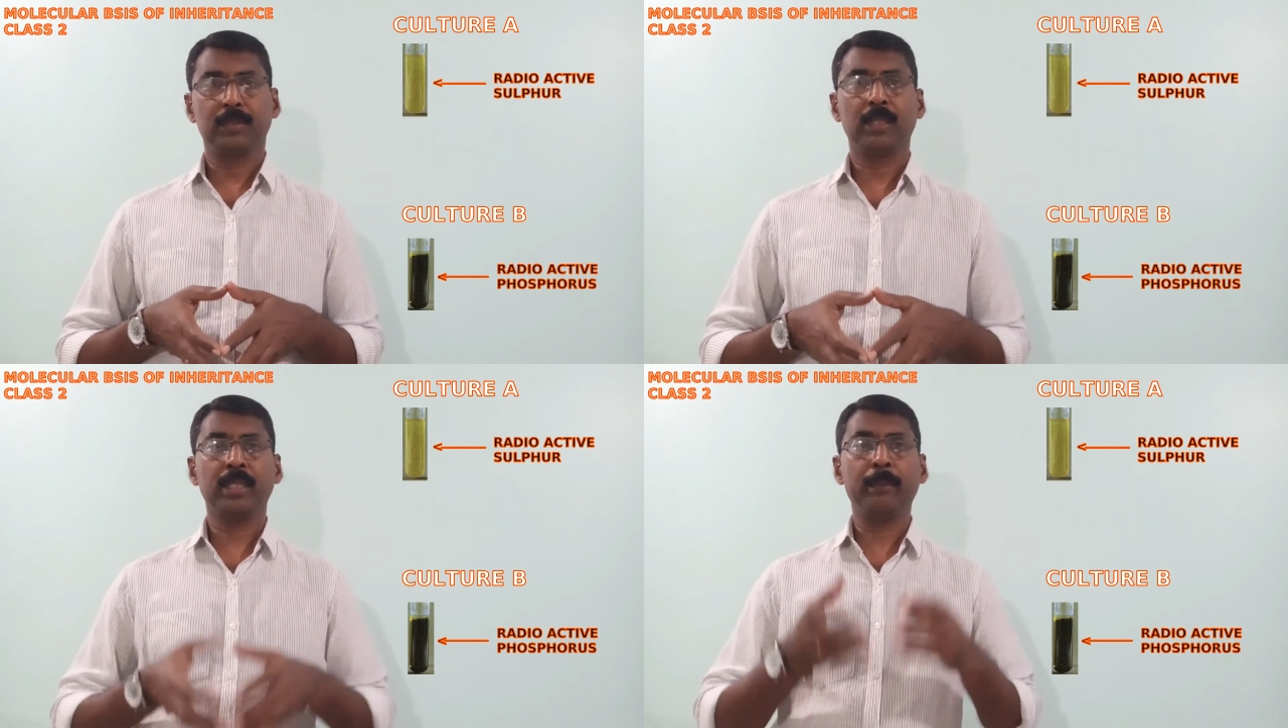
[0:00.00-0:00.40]

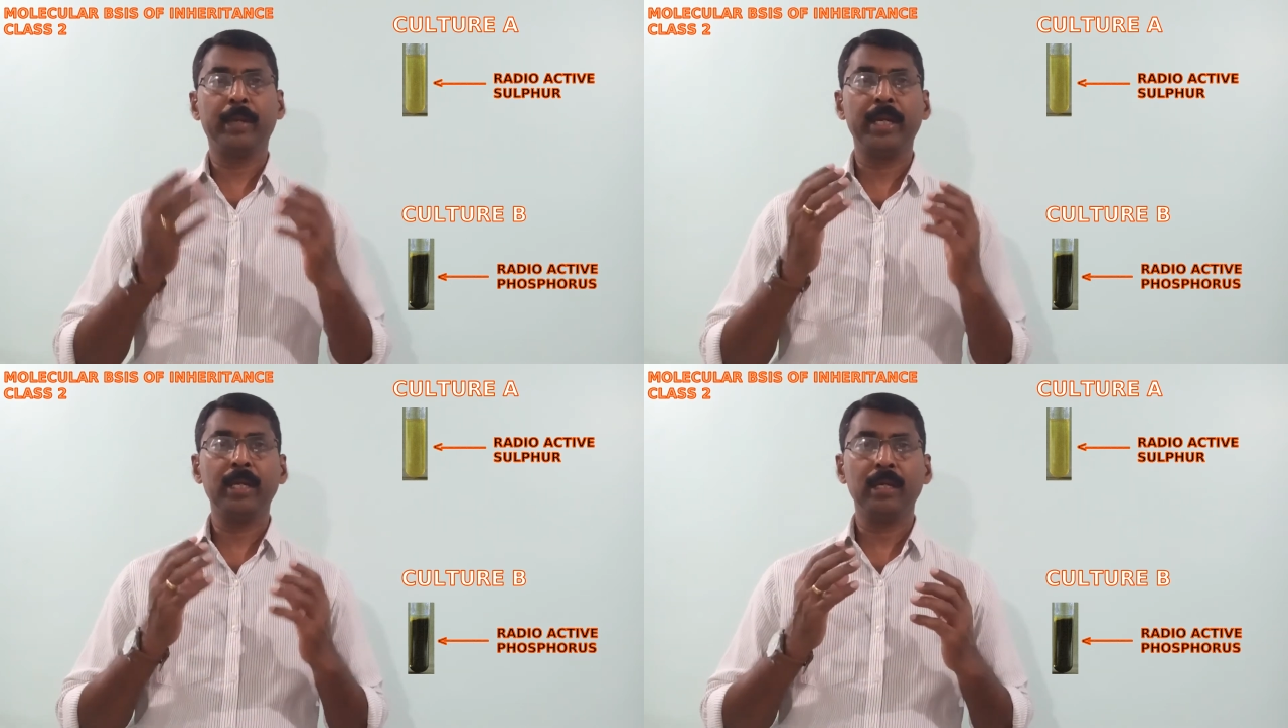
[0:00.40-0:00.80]
or they
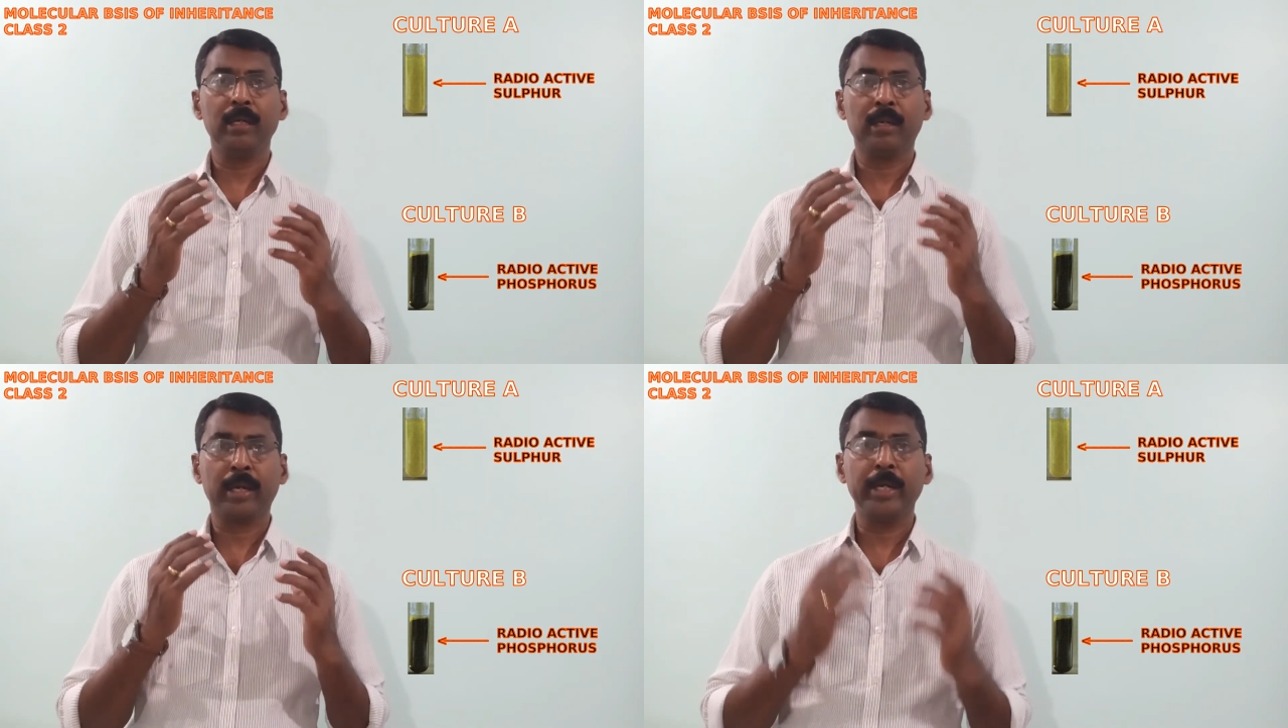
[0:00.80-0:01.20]
made
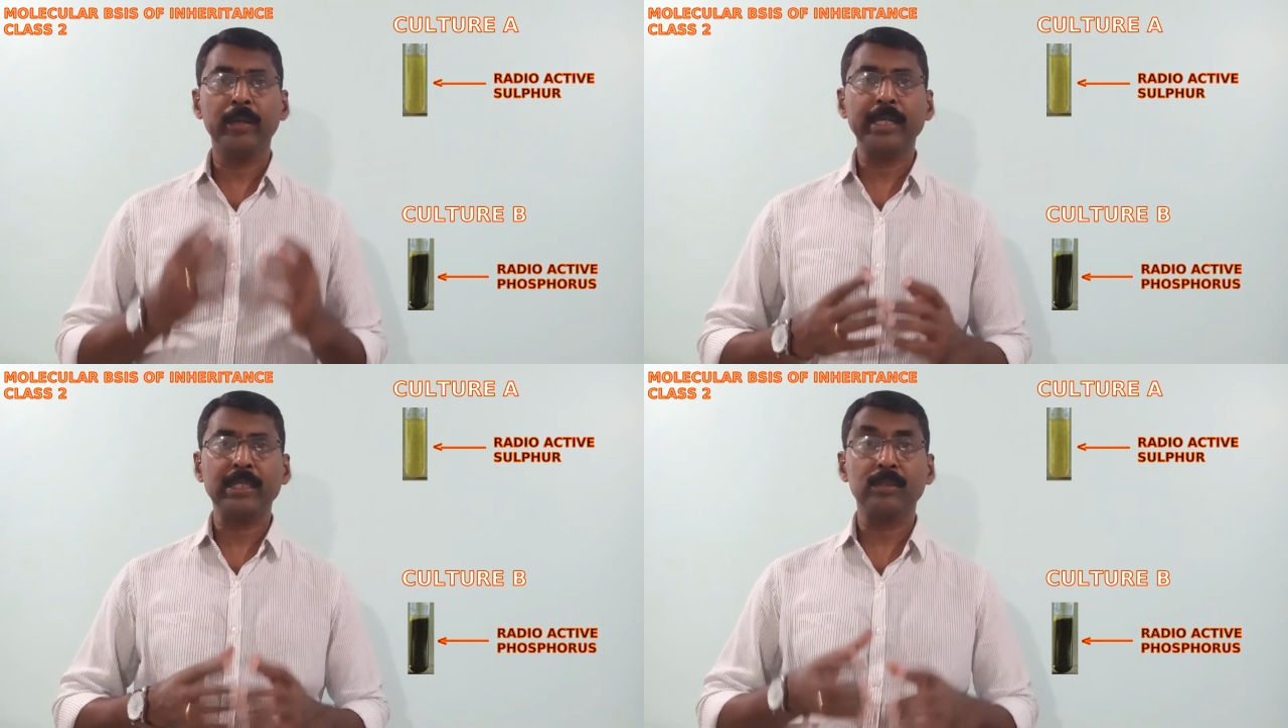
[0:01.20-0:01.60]

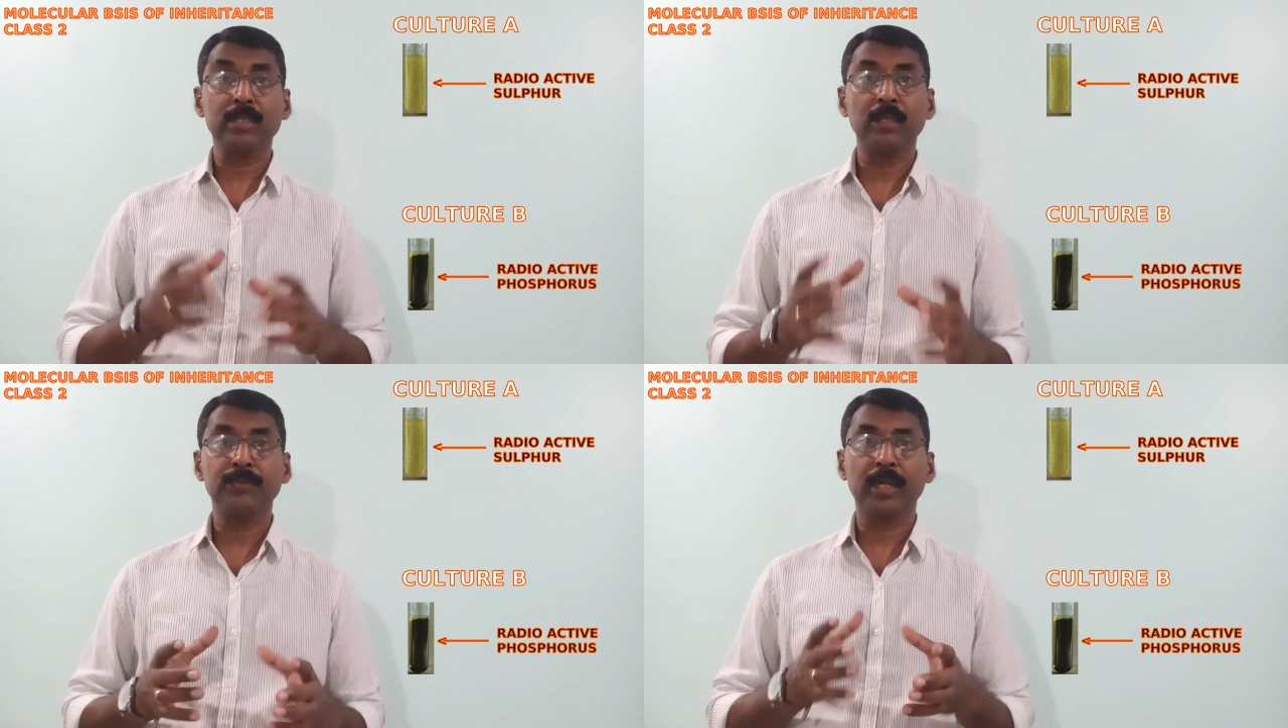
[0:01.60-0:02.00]
radioactive
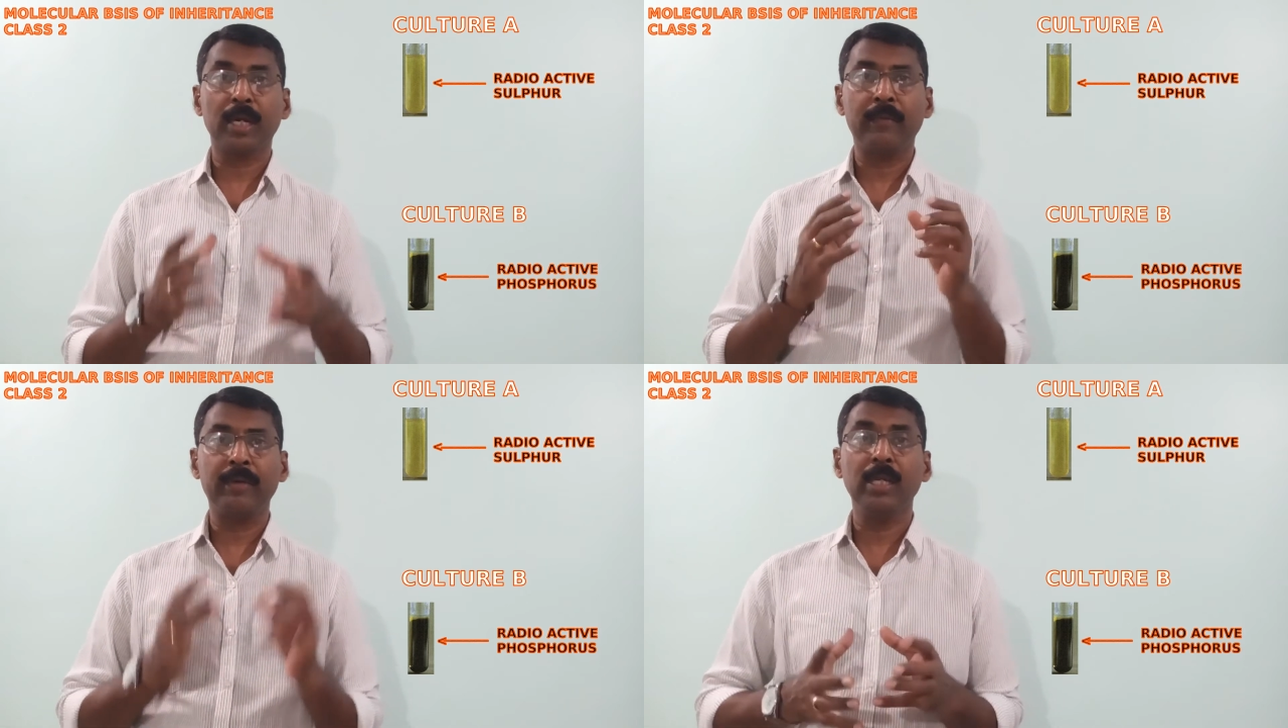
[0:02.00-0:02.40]
sulfur
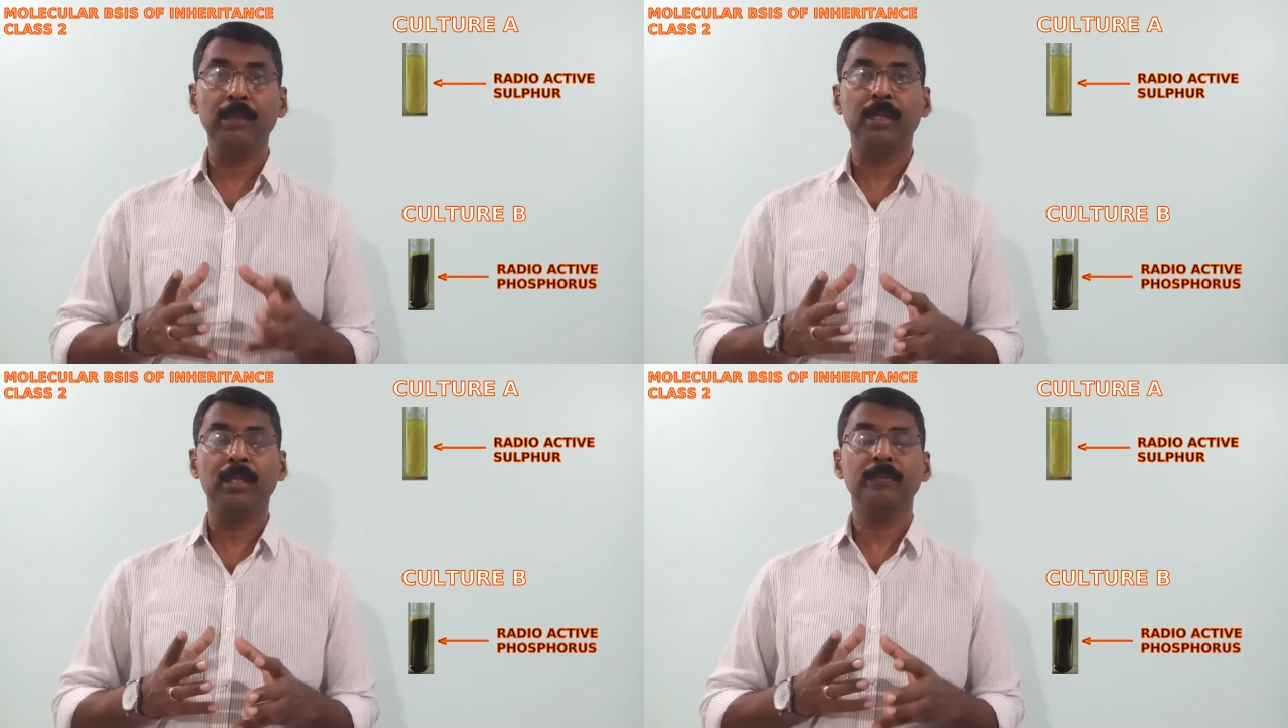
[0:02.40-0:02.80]

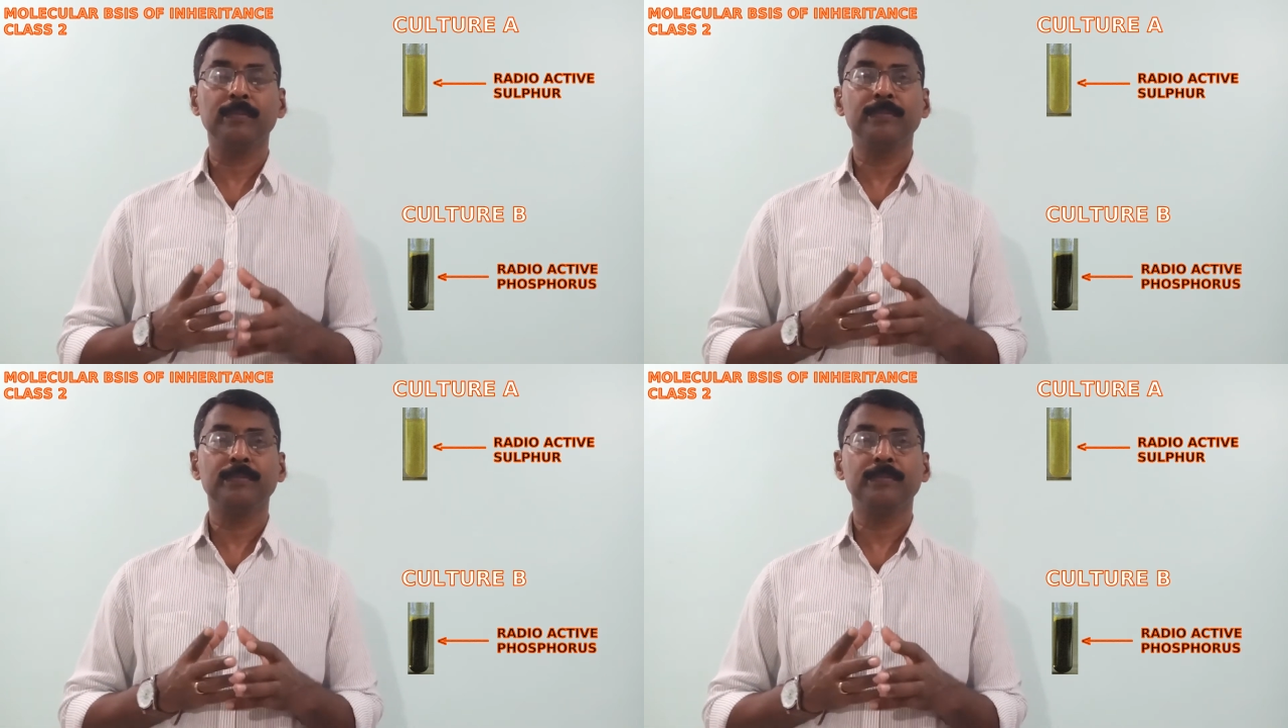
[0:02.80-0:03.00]
available